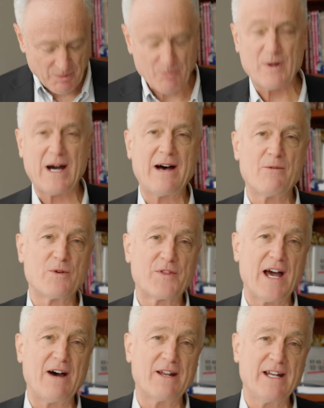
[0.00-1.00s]
but
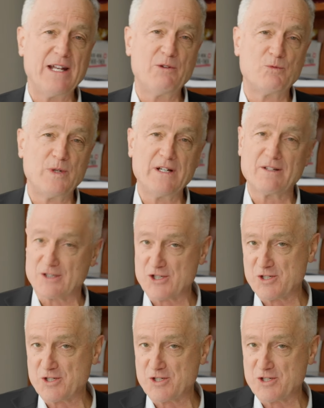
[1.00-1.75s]
without any real